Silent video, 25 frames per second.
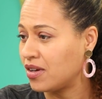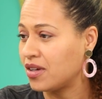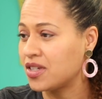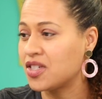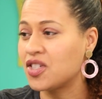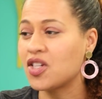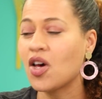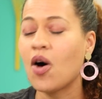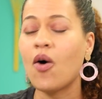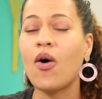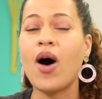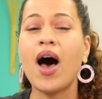
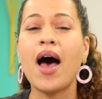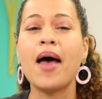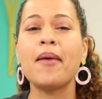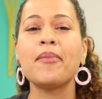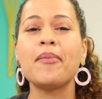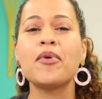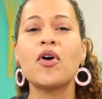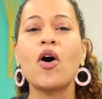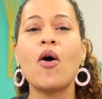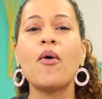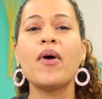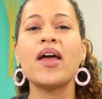So
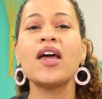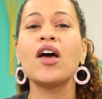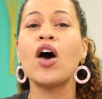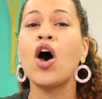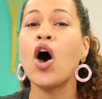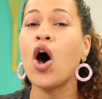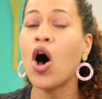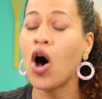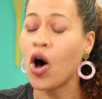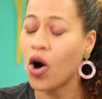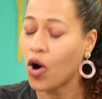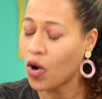I'm going
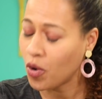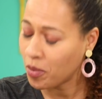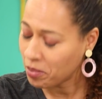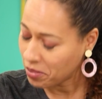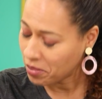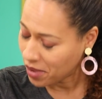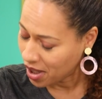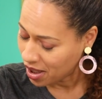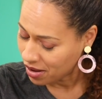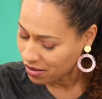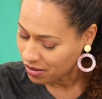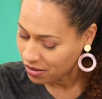home
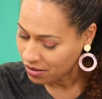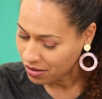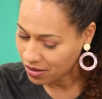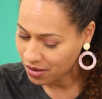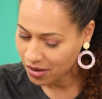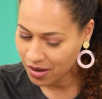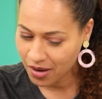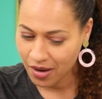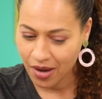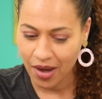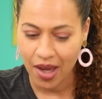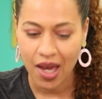
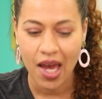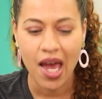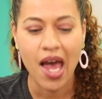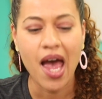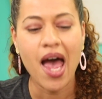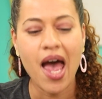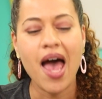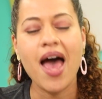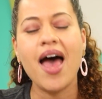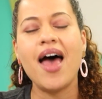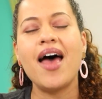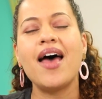
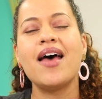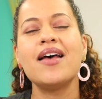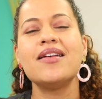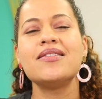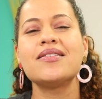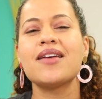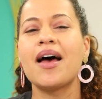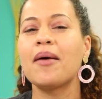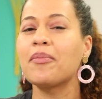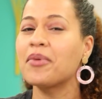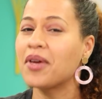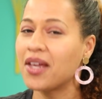and
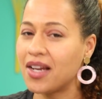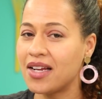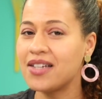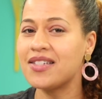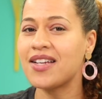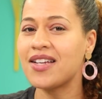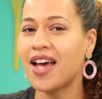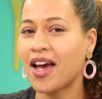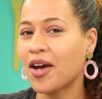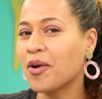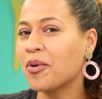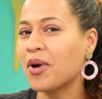I'm gonna
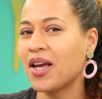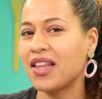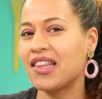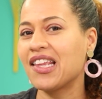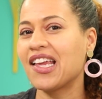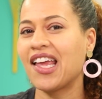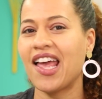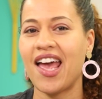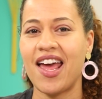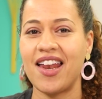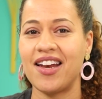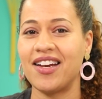decorate the
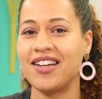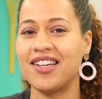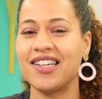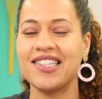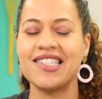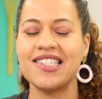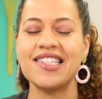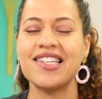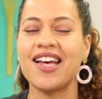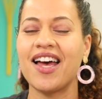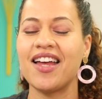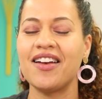Canada
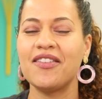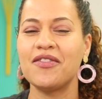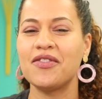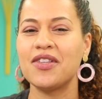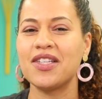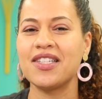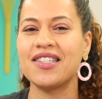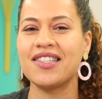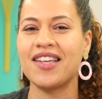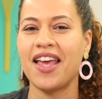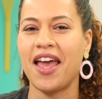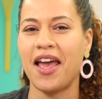side of
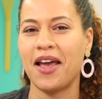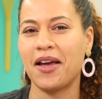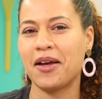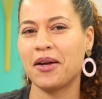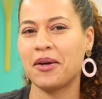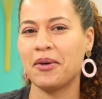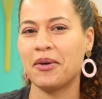this cake.